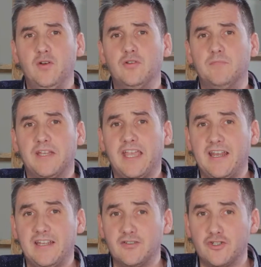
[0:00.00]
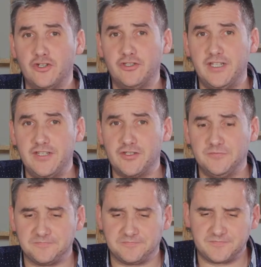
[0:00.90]
old mechanical drawing teacher,
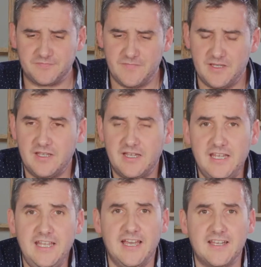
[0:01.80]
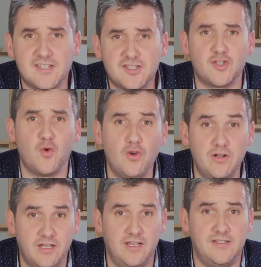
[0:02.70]
he had a
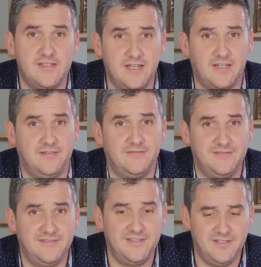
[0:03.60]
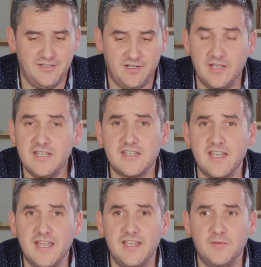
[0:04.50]
sword in his stick. Now this
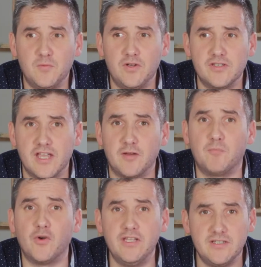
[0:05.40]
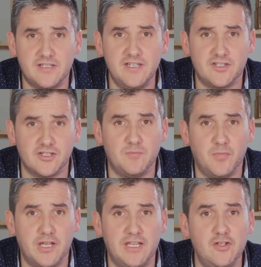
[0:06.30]
guy was a brilliant teacher,
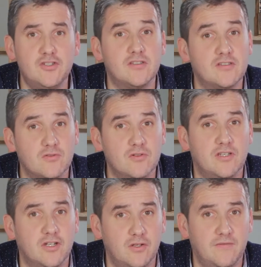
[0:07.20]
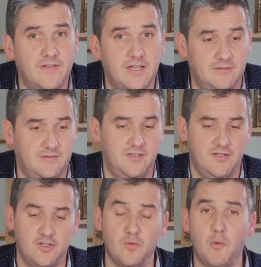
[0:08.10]
but he used the sword to good effect.
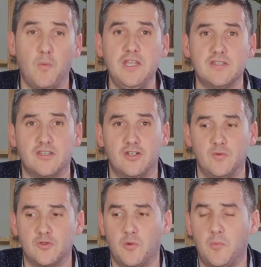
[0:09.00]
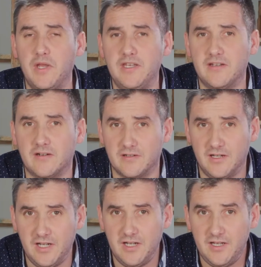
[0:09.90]
So what we used to do was when we did our
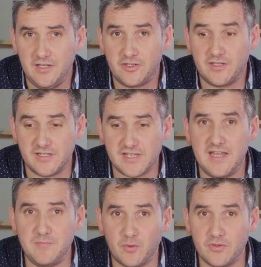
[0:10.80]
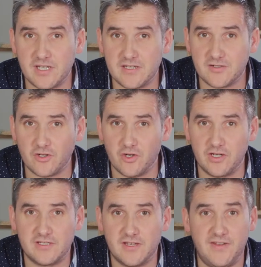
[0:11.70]
design process
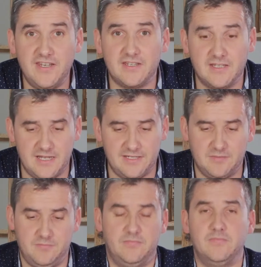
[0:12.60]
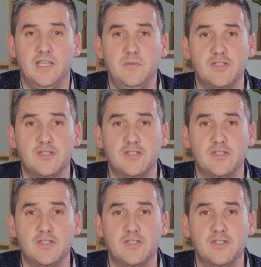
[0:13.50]
drawings, if he didn't like them, he